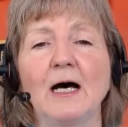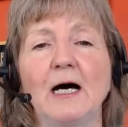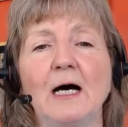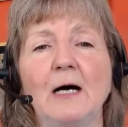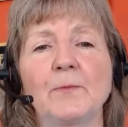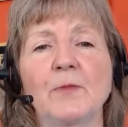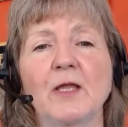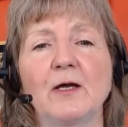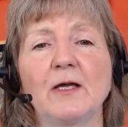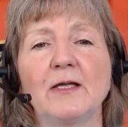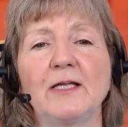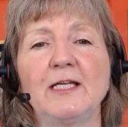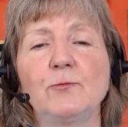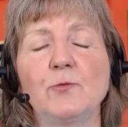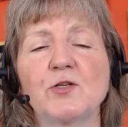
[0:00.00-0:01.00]
Um,
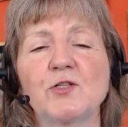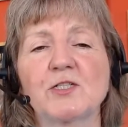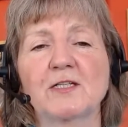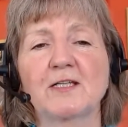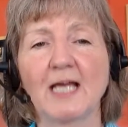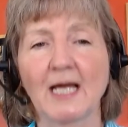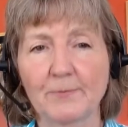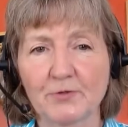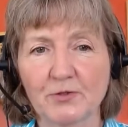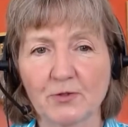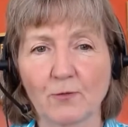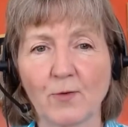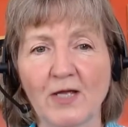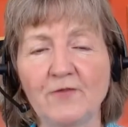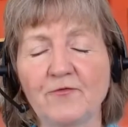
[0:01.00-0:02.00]
he was kept
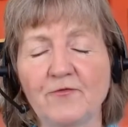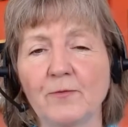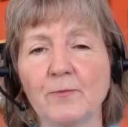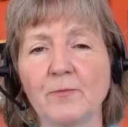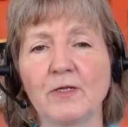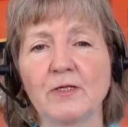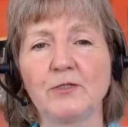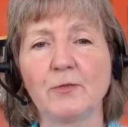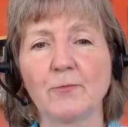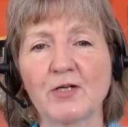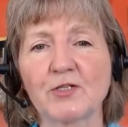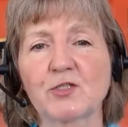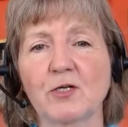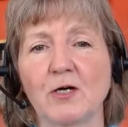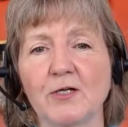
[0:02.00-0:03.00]
away from
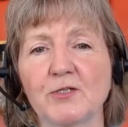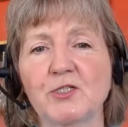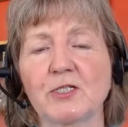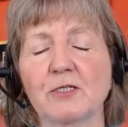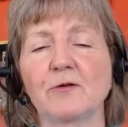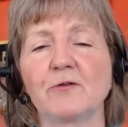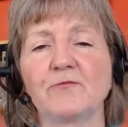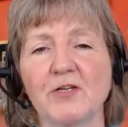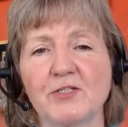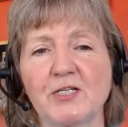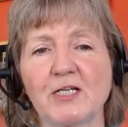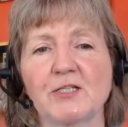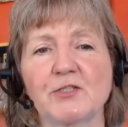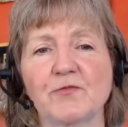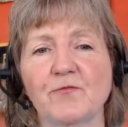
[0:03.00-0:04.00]
U.S. consular
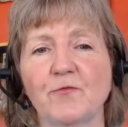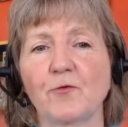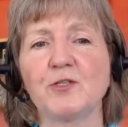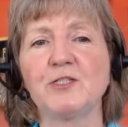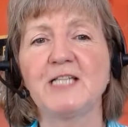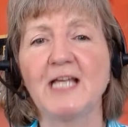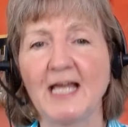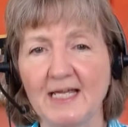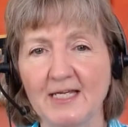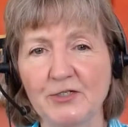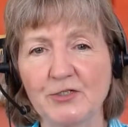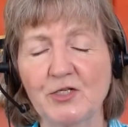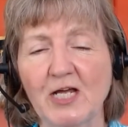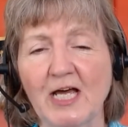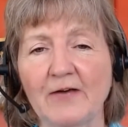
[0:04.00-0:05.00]
visits for
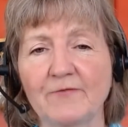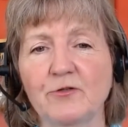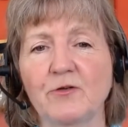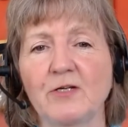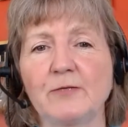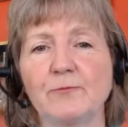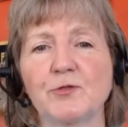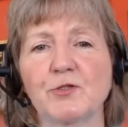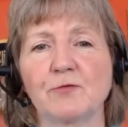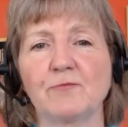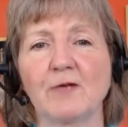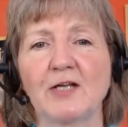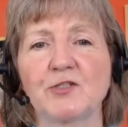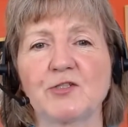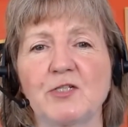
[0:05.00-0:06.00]
days after he was
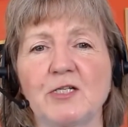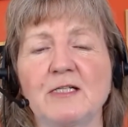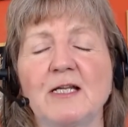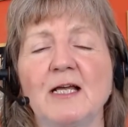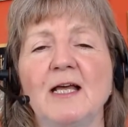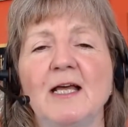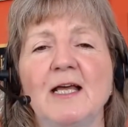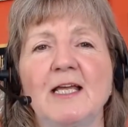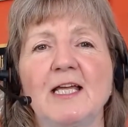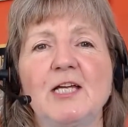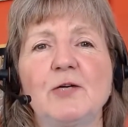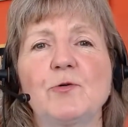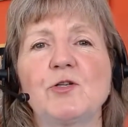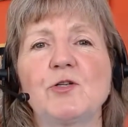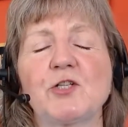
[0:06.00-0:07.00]
arrested.
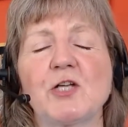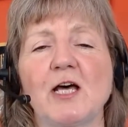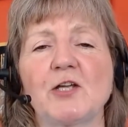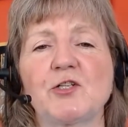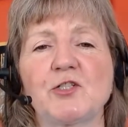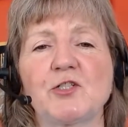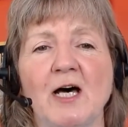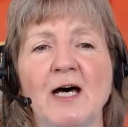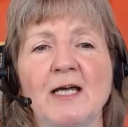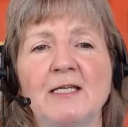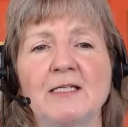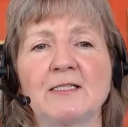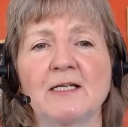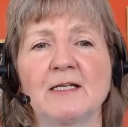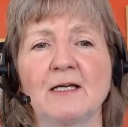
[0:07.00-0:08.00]
He was
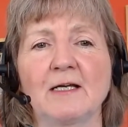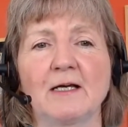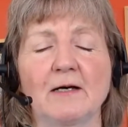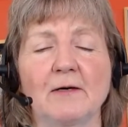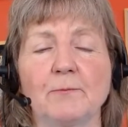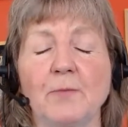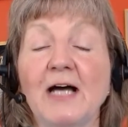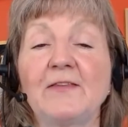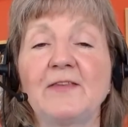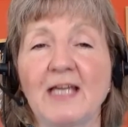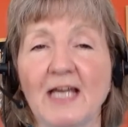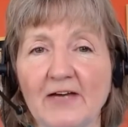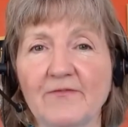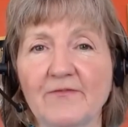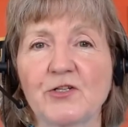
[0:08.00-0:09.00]
assigned by
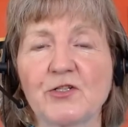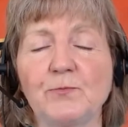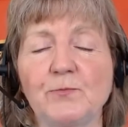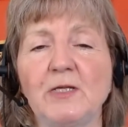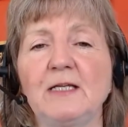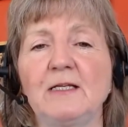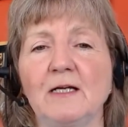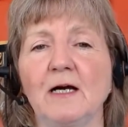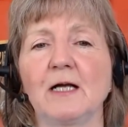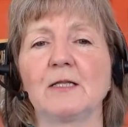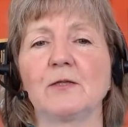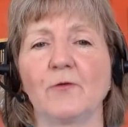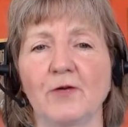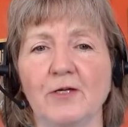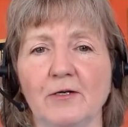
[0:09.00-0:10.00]
the FSB a
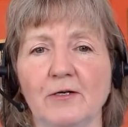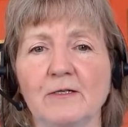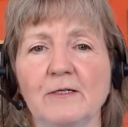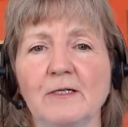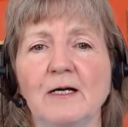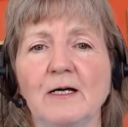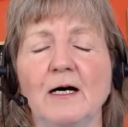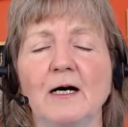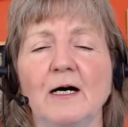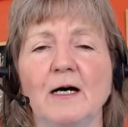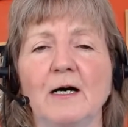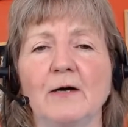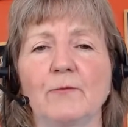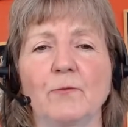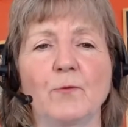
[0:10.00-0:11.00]
lawyer
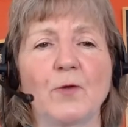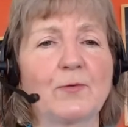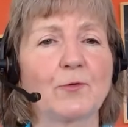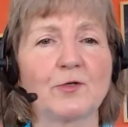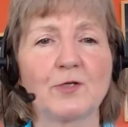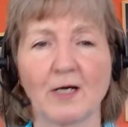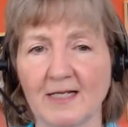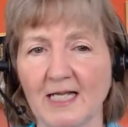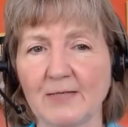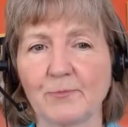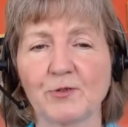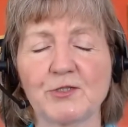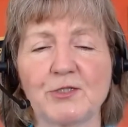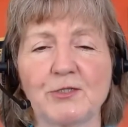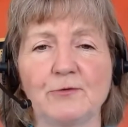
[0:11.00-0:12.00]
uh, we were not
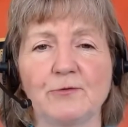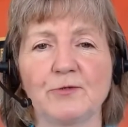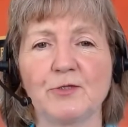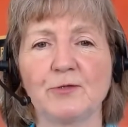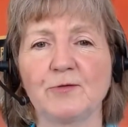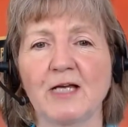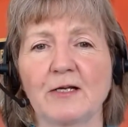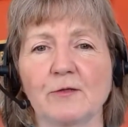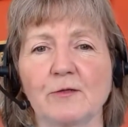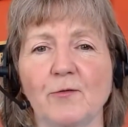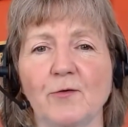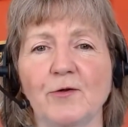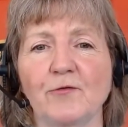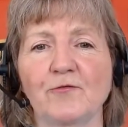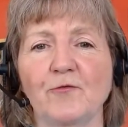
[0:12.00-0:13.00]
able to to get a
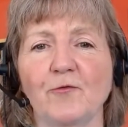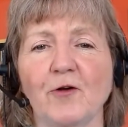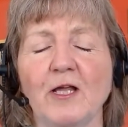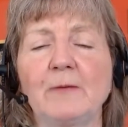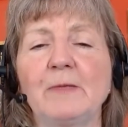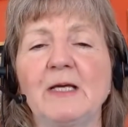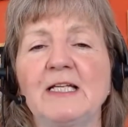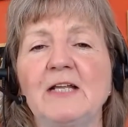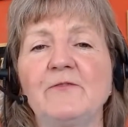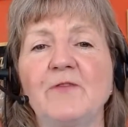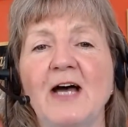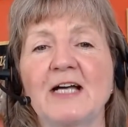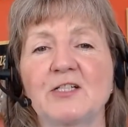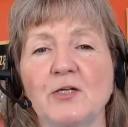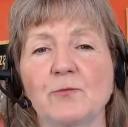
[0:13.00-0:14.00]
lawyer for him, and in
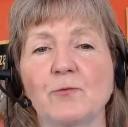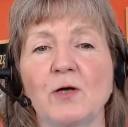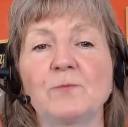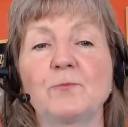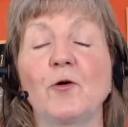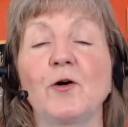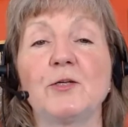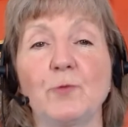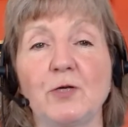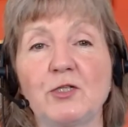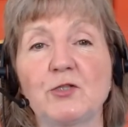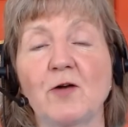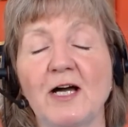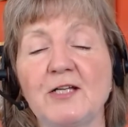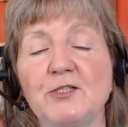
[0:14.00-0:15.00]
fact, at one point, we
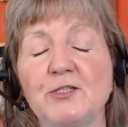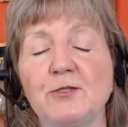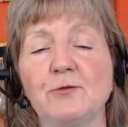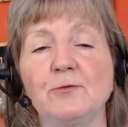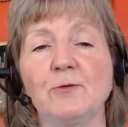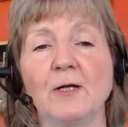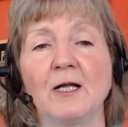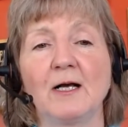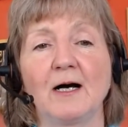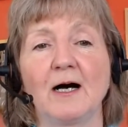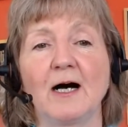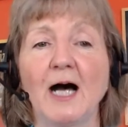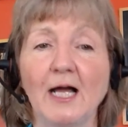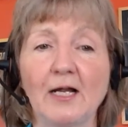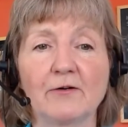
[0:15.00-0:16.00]
tried to
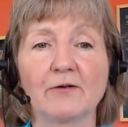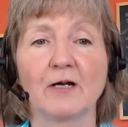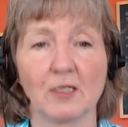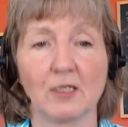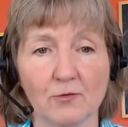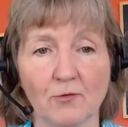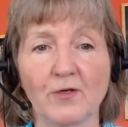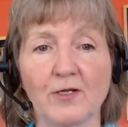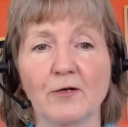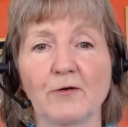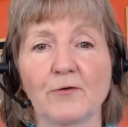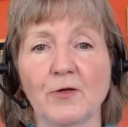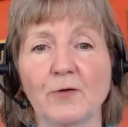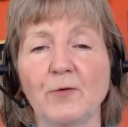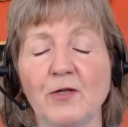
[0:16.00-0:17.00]
hire a
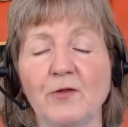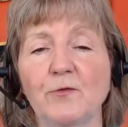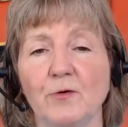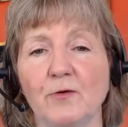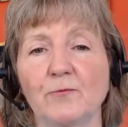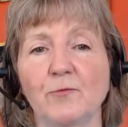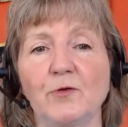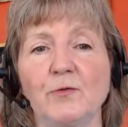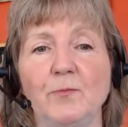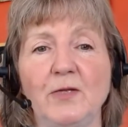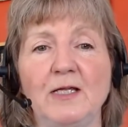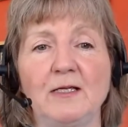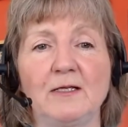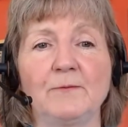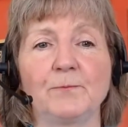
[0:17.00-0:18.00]
lawyer that we thought would
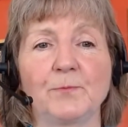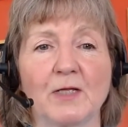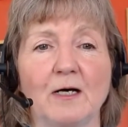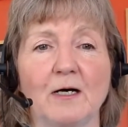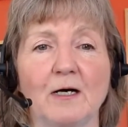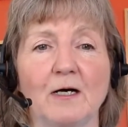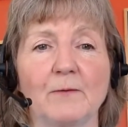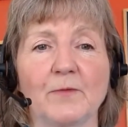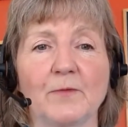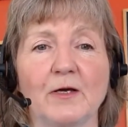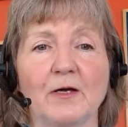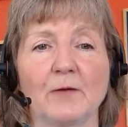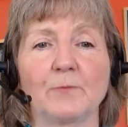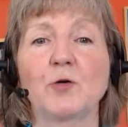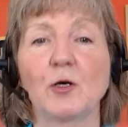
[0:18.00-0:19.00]
be um,
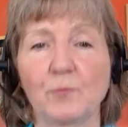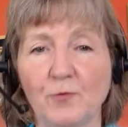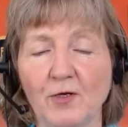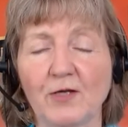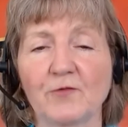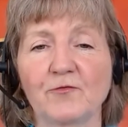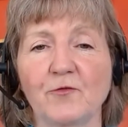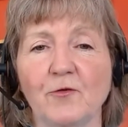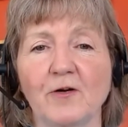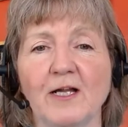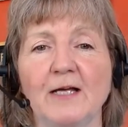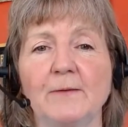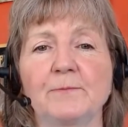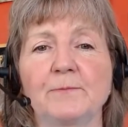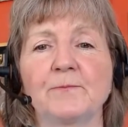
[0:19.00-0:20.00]
appropriate for
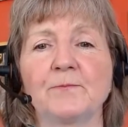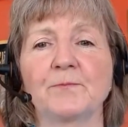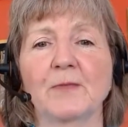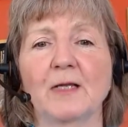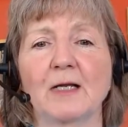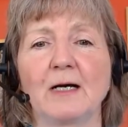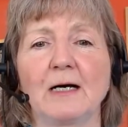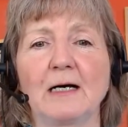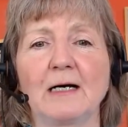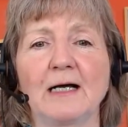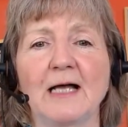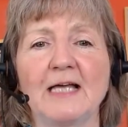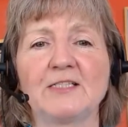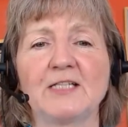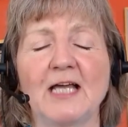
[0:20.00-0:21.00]
him, uh,
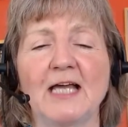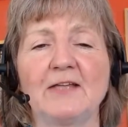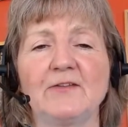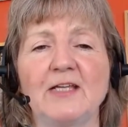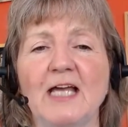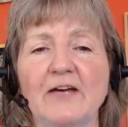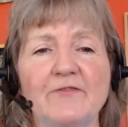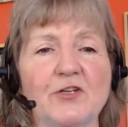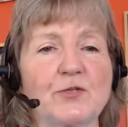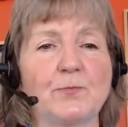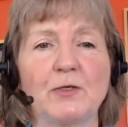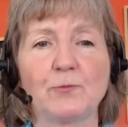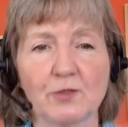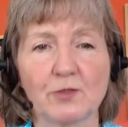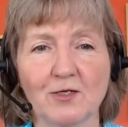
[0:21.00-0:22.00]
and and the
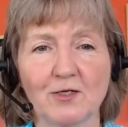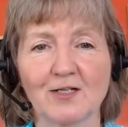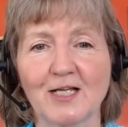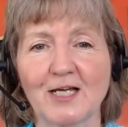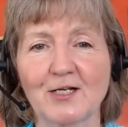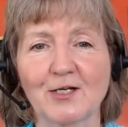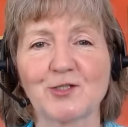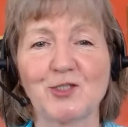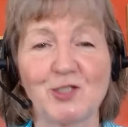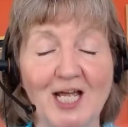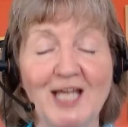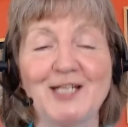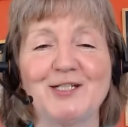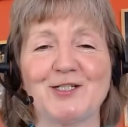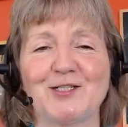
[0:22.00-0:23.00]
FSB would not let us
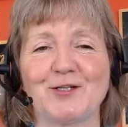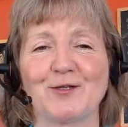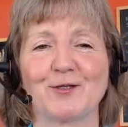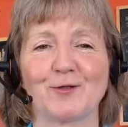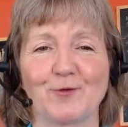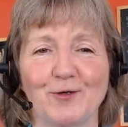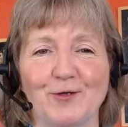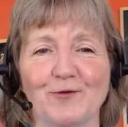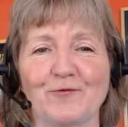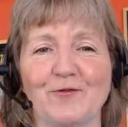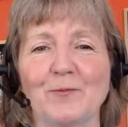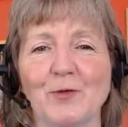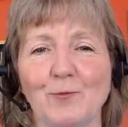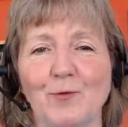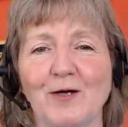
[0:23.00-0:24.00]
change the lawyer
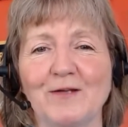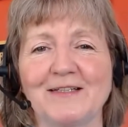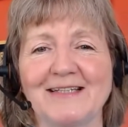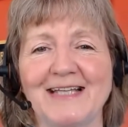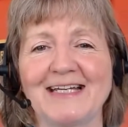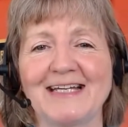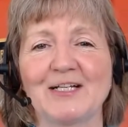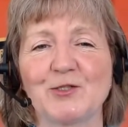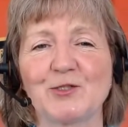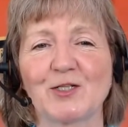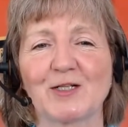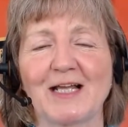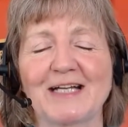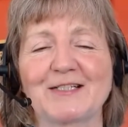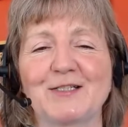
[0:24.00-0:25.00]
from the one that they had
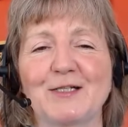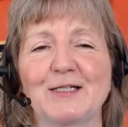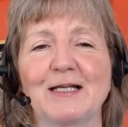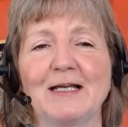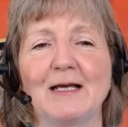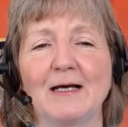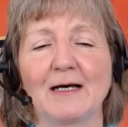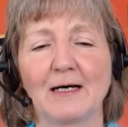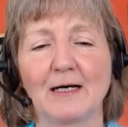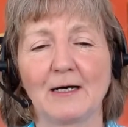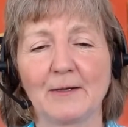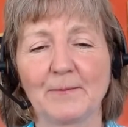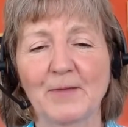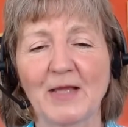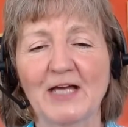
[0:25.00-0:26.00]
selected.
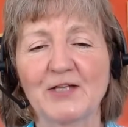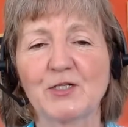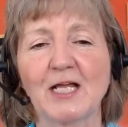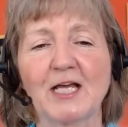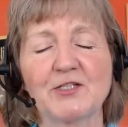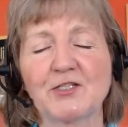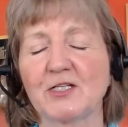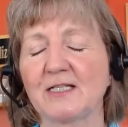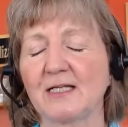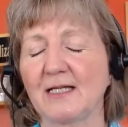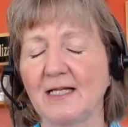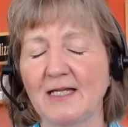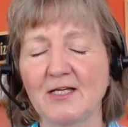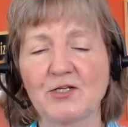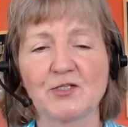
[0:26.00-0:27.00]
Um, as it, as it
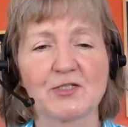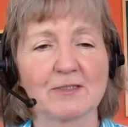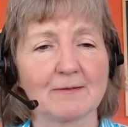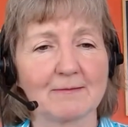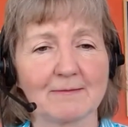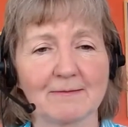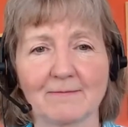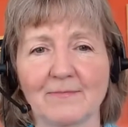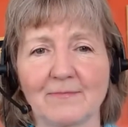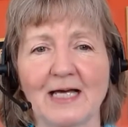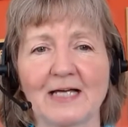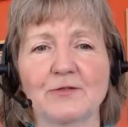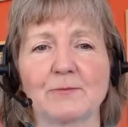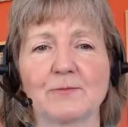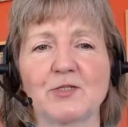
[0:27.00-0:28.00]
is,
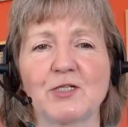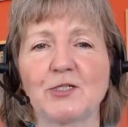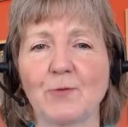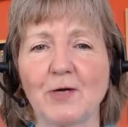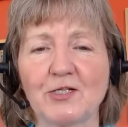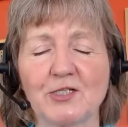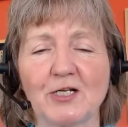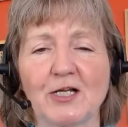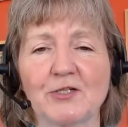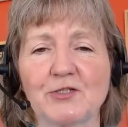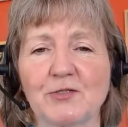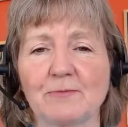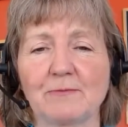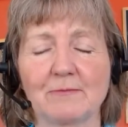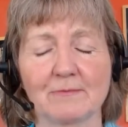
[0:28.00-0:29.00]
that situation
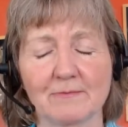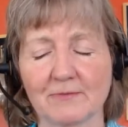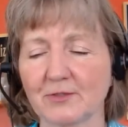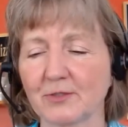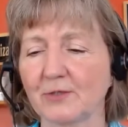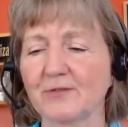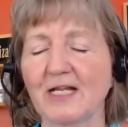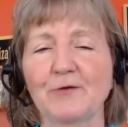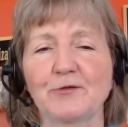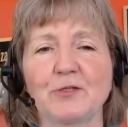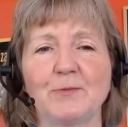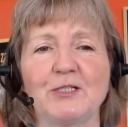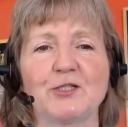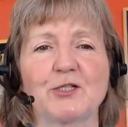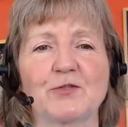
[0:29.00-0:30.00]
has turned out
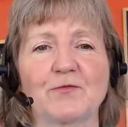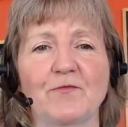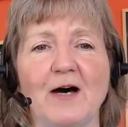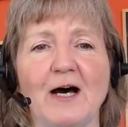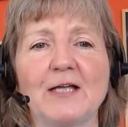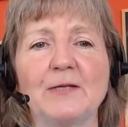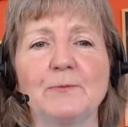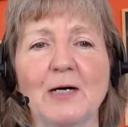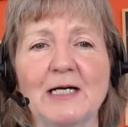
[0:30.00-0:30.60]
to be just fine.